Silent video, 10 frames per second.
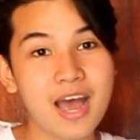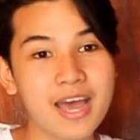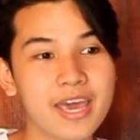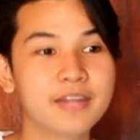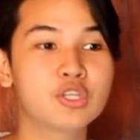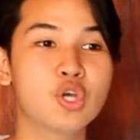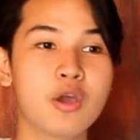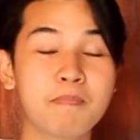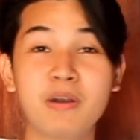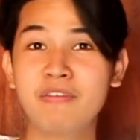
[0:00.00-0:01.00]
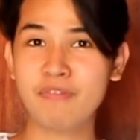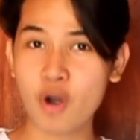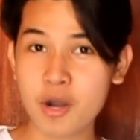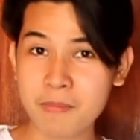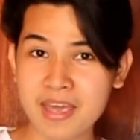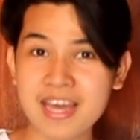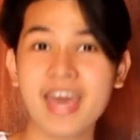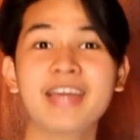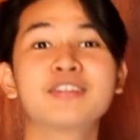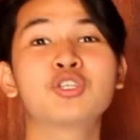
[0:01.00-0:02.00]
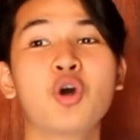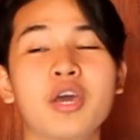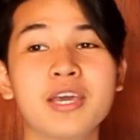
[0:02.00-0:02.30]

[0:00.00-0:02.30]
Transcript: I enjoy performing. I enjoy